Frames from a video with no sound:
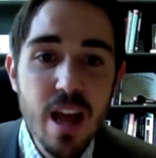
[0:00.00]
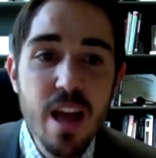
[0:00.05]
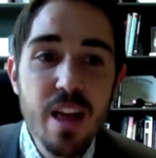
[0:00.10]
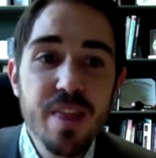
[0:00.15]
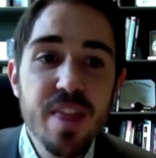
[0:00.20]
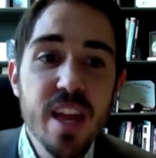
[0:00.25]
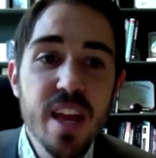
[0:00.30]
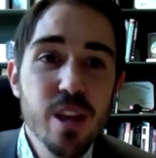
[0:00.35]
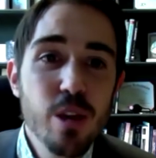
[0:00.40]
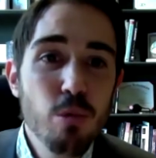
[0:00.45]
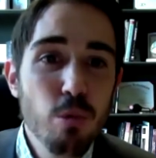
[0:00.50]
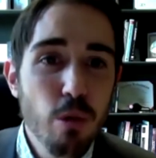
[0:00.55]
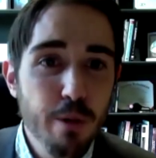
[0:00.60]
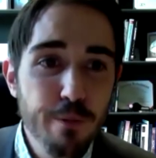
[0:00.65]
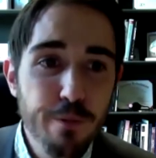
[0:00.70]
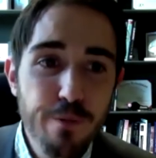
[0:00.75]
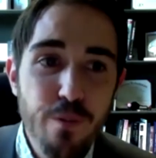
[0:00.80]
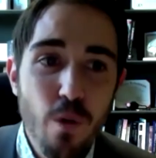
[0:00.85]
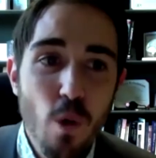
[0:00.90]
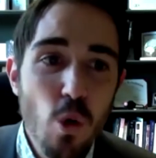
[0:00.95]
then you were
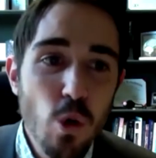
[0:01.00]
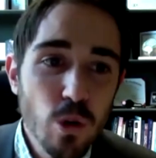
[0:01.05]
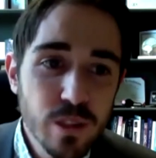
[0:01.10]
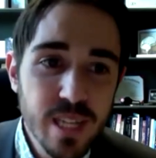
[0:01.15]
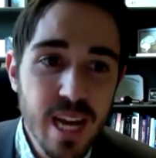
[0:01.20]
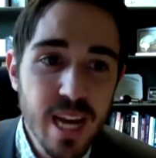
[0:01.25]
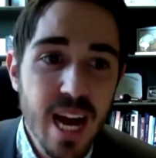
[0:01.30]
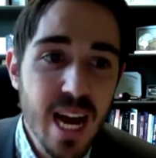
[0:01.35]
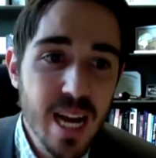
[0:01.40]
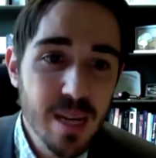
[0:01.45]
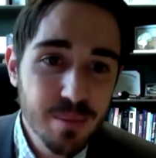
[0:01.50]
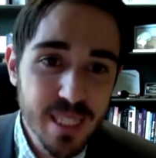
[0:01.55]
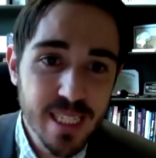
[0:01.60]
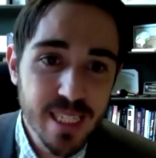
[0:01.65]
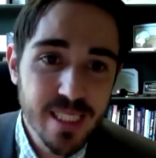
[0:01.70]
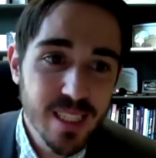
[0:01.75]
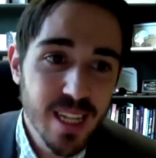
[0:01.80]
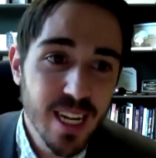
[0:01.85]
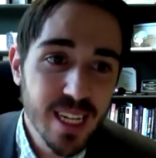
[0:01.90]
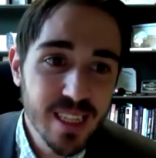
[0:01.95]
four times as
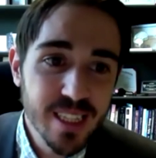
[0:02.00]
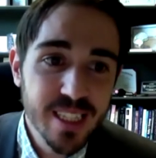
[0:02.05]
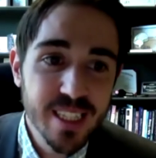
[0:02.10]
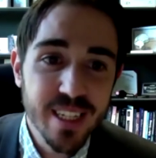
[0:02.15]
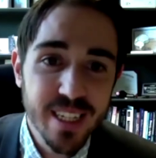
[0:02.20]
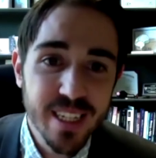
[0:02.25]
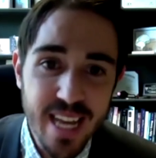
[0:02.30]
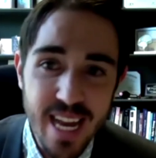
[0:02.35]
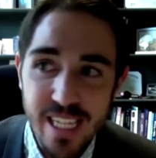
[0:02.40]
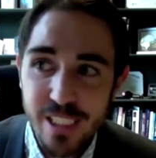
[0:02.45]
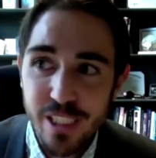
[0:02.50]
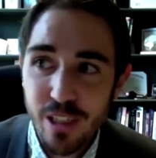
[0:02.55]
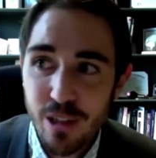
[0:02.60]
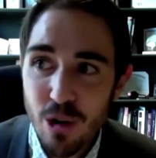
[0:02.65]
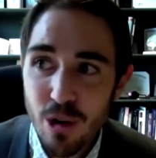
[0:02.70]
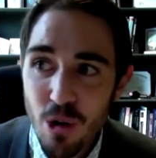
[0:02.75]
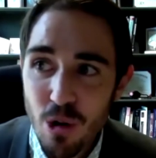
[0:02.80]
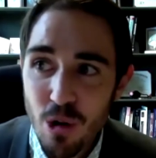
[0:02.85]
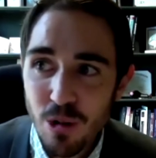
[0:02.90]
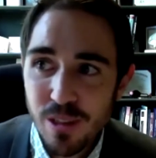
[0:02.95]
likely to catch a
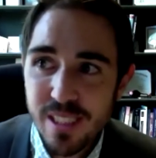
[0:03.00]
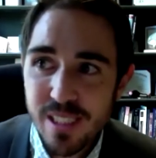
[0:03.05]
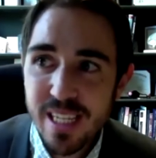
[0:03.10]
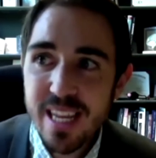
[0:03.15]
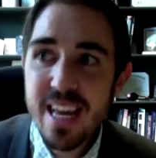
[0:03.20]
cold